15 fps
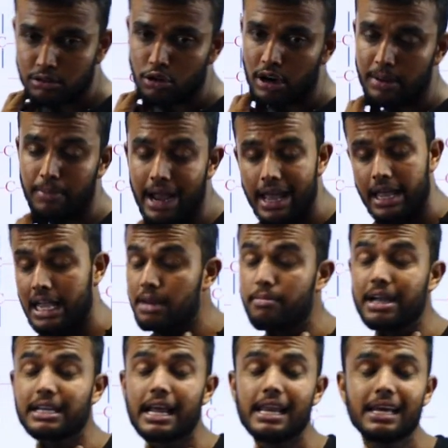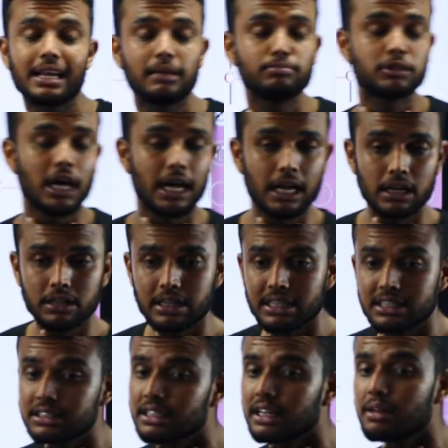That
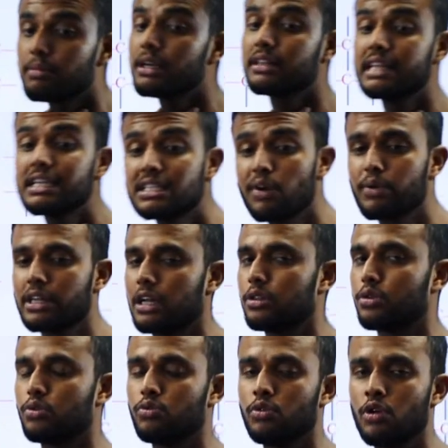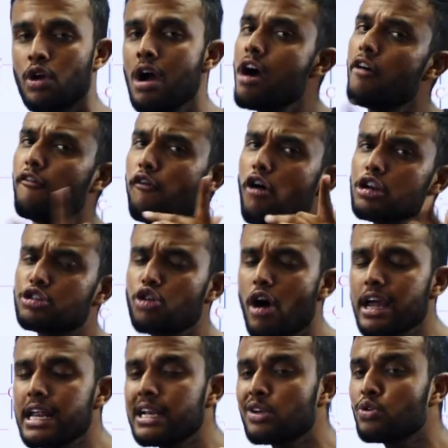is nothing but Deeksha Vedantu. For
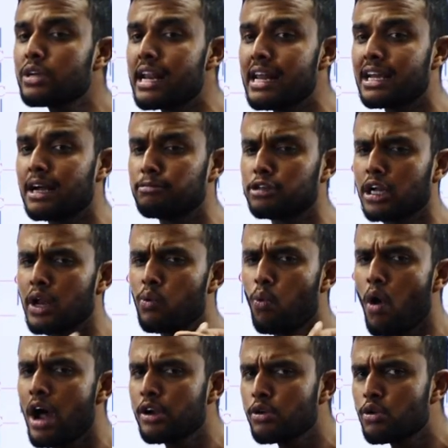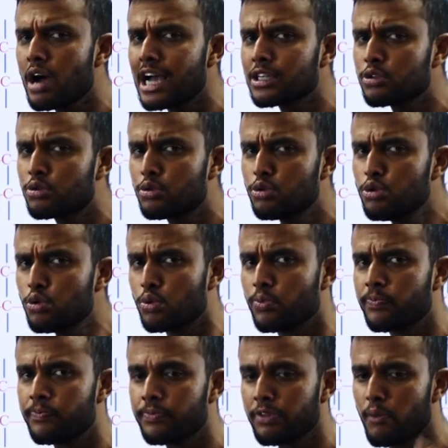joining to Telegram channel, what you guys do?
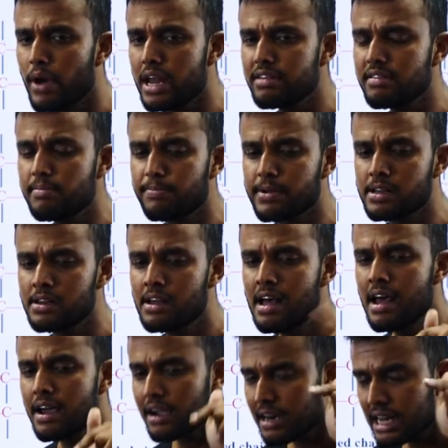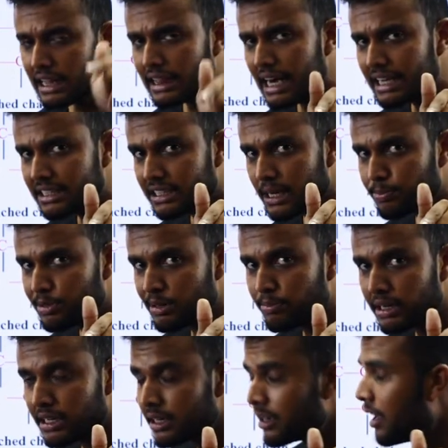Very simple. Click the description
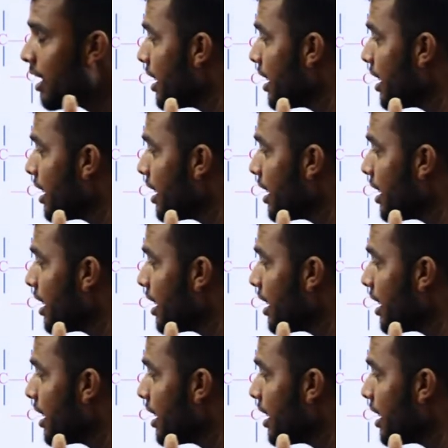button.